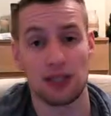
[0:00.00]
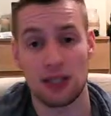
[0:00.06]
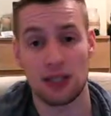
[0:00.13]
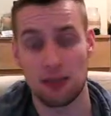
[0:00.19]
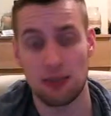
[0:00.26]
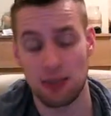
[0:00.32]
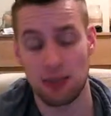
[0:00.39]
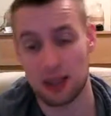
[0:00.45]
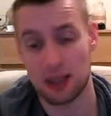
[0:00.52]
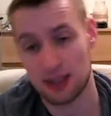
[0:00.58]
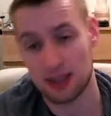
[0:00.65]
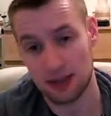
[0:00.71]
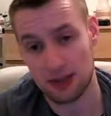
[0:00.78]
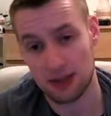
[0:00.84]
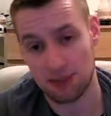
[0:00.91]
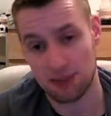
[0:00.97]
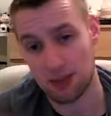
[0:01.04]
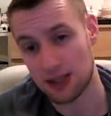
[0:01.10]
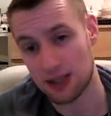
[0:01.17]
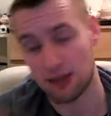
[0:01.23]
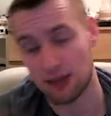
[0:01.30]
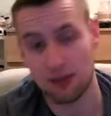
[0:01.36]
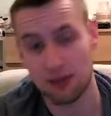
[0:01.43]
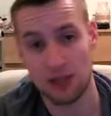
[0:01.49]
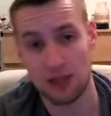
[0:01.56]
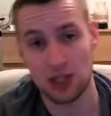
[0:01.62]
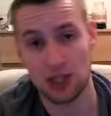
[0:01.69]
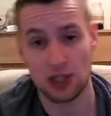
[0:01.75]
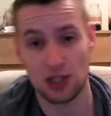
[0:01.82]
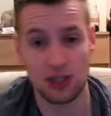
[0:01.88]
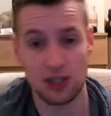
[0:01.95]
It picks up the
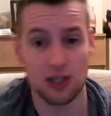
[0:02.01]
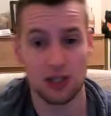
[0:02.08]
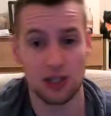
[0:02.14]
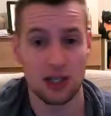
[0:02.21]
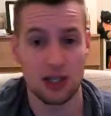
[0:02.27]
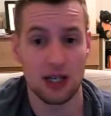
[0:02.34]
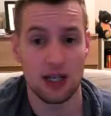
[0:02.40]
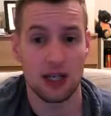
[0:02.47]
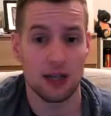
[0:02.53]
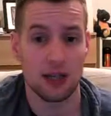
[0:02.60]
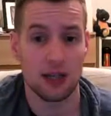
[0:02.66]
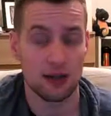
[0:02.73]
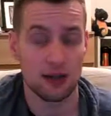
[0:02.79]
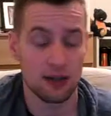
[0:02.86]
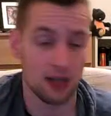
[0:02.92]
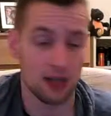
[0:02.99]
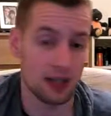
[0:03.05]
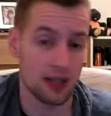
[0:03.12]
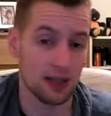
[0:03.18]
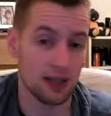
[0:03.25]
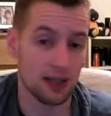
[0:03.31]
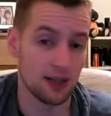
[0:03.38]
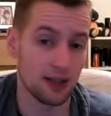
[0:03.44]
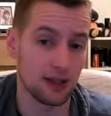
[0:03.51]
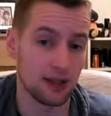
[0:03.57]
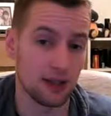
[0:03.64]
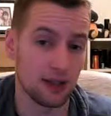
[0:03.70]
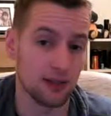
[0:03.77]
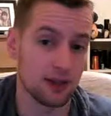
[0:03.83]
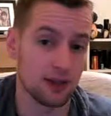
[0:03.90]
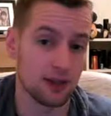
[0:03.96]
matches, and then it
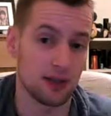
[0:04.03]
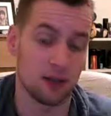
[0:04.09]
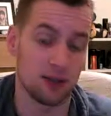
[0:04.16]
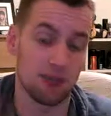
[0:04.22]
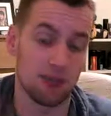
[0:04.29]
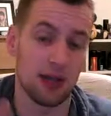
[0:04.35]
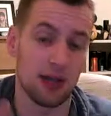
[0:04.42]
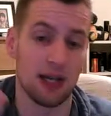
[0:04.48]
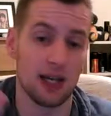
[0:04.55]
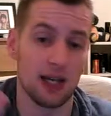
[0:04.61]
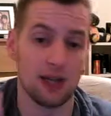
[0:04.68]
obviously compares